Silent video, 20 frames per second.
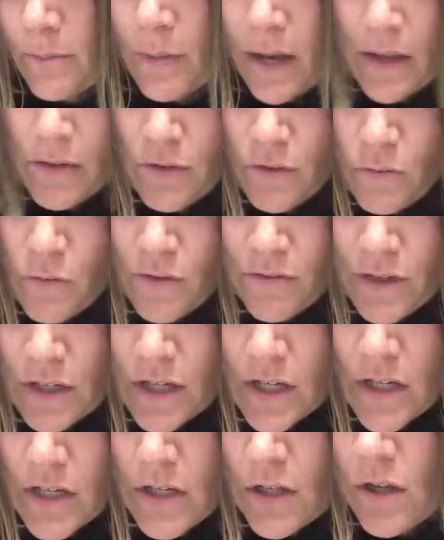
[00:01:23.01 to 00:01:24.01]
Bathroom over
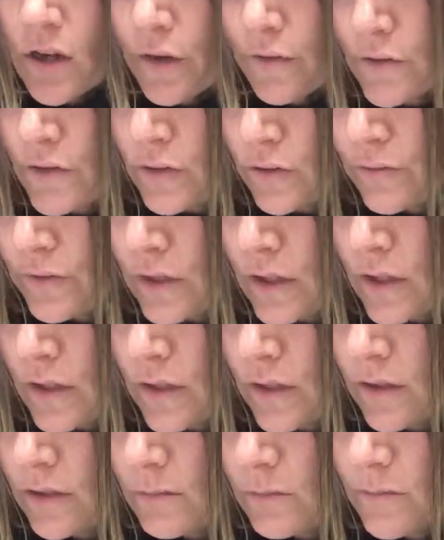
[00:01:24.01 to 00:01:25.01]
here, office over
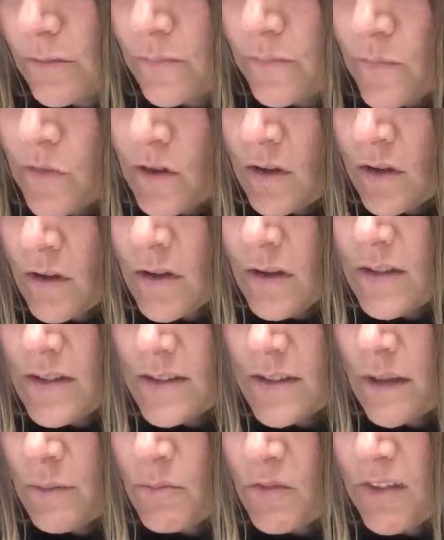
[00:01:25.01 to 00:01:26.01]
here,
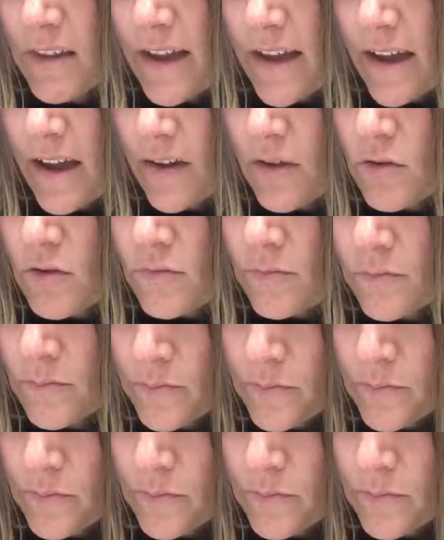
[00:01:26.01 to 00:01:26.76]
the same layout.